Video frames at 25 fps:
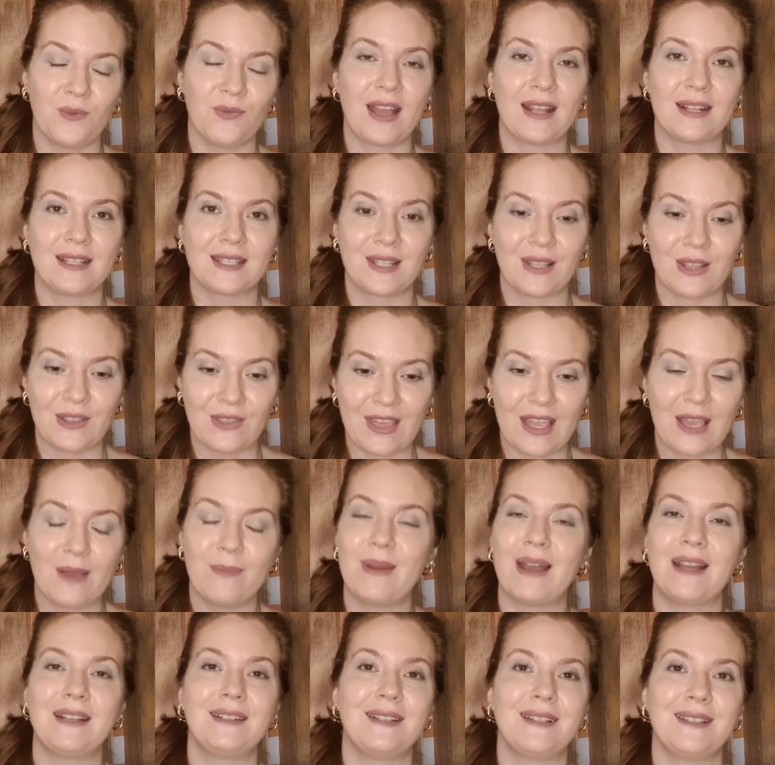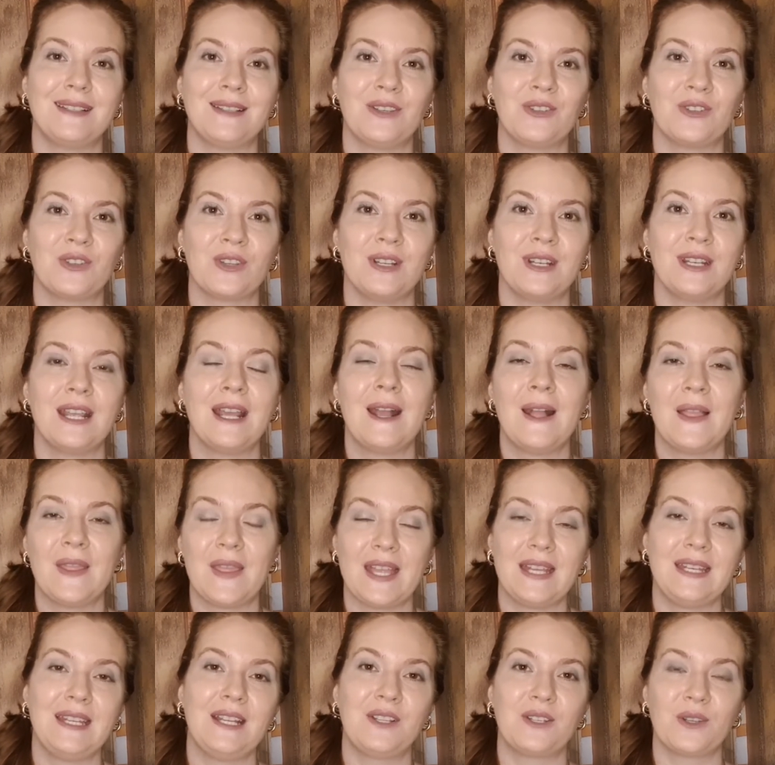That's their bad decision.
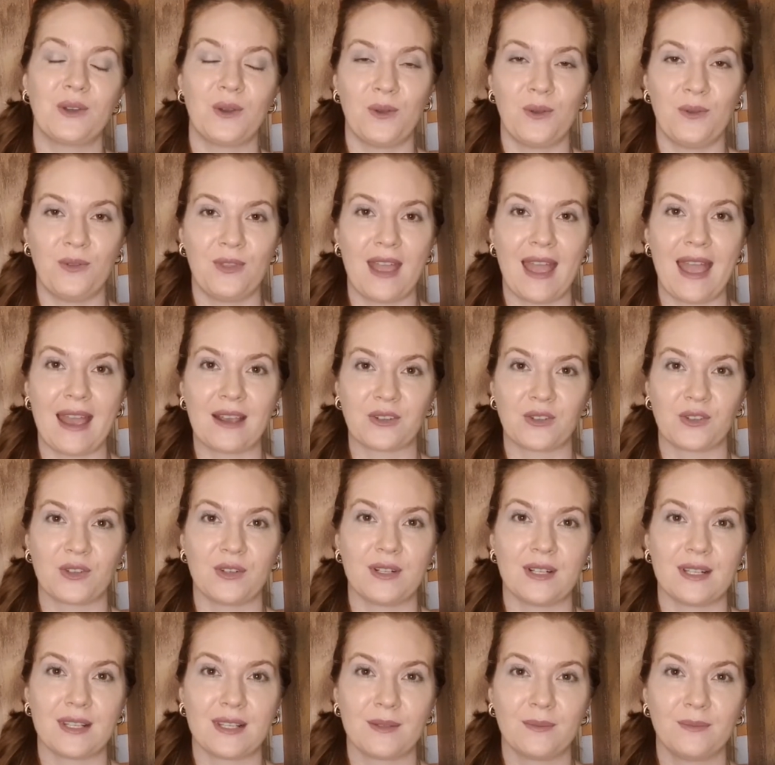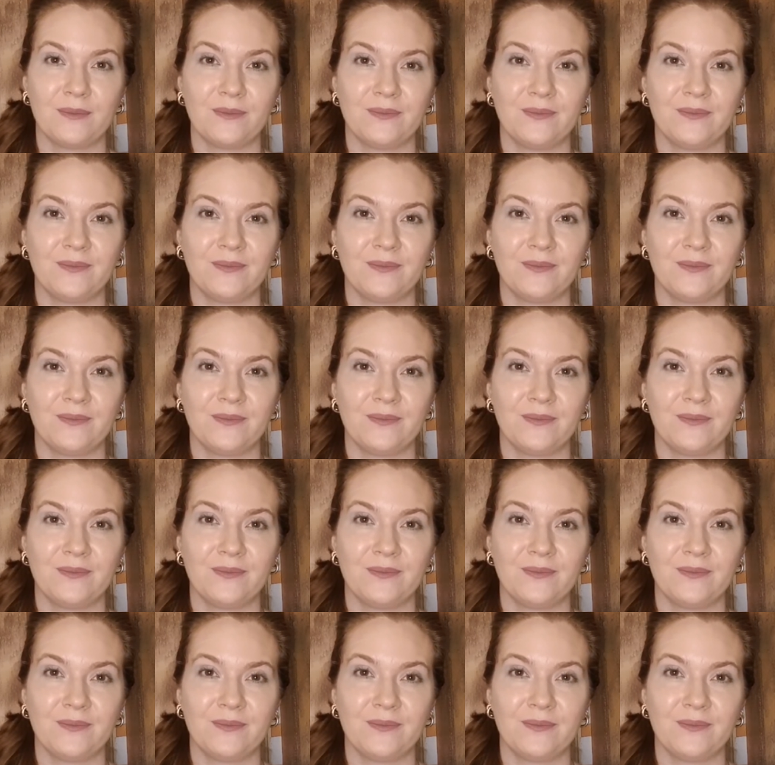They need to own their actions.